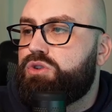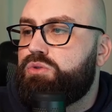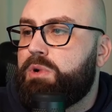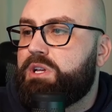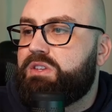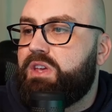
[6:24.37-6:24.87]
2
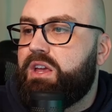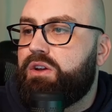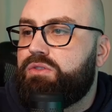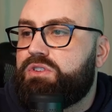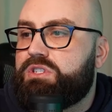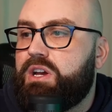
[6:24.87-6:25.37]
months
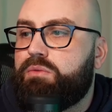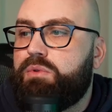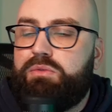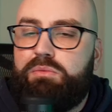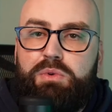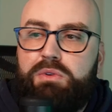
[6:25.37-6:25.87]
later, and the stock
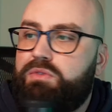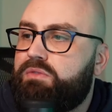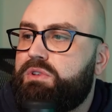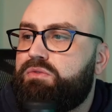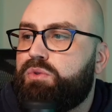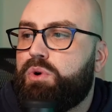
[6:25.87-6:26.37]
went from
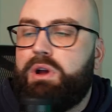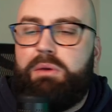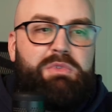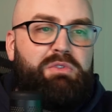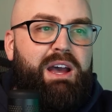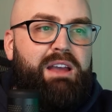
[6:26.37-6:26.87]
$354
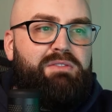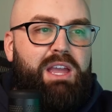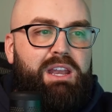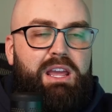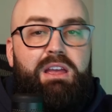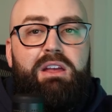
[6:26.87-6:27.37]
up to
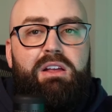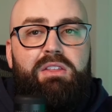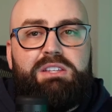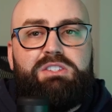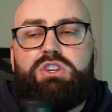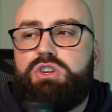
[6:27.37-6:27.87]
$580.
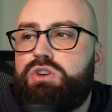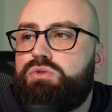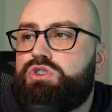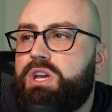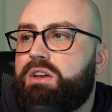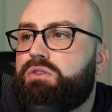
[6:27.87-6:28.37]
That's a
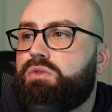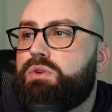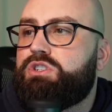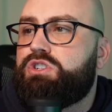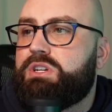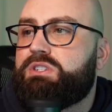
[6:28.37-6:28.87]
huge
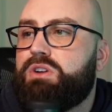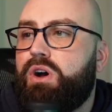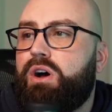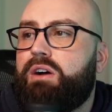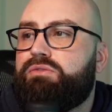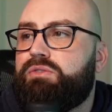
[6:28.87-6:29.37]
increase just
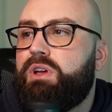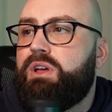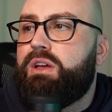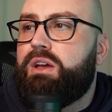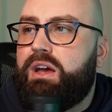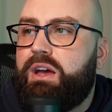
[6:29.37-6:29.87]
off
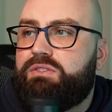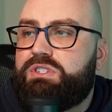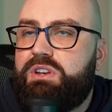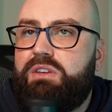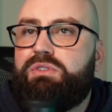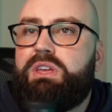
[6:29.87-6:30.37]

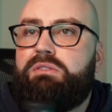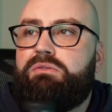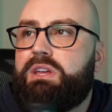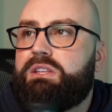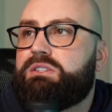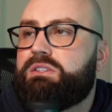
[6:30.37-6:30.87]
significant
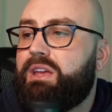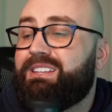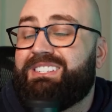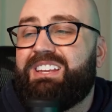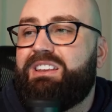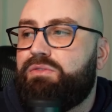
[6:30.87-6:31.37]
events
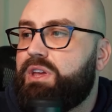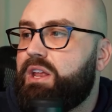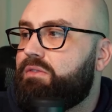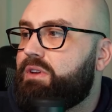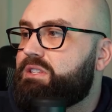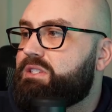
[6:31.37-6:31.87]

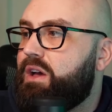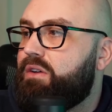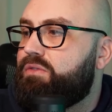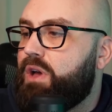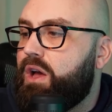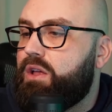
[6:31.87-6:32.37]

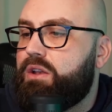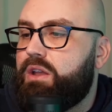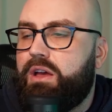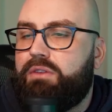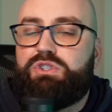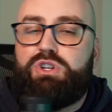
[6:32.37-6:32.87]
of
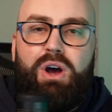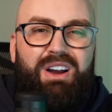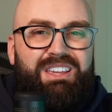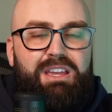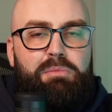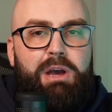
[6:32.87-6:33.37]

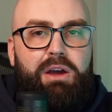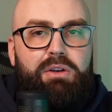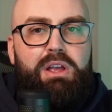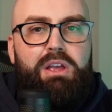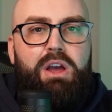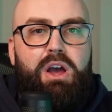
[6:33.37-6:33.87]
talking about
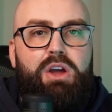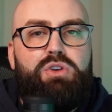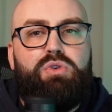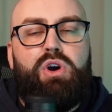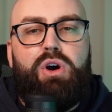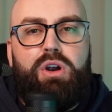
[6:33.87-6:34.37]
a
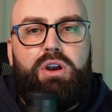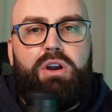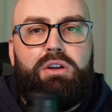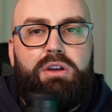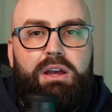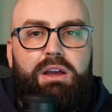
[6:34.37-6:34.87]
new
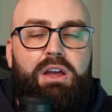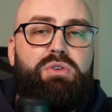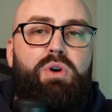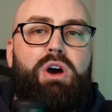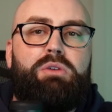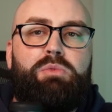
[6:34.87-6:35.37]
car, a
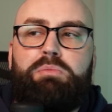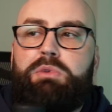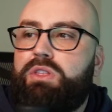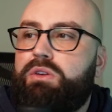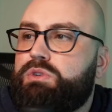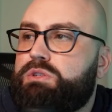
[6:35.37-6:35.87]
new
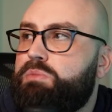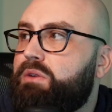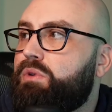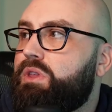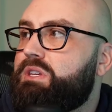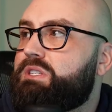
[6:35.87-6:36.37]
automobile that was
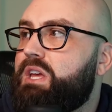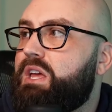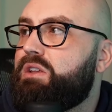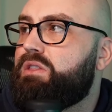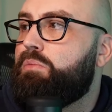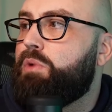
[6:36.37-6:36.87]
being released
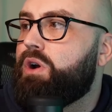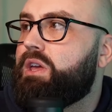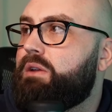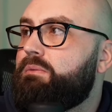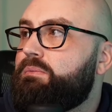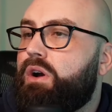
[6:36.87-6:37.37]
into the
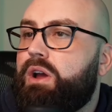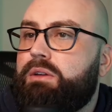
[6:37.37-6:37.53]
market. All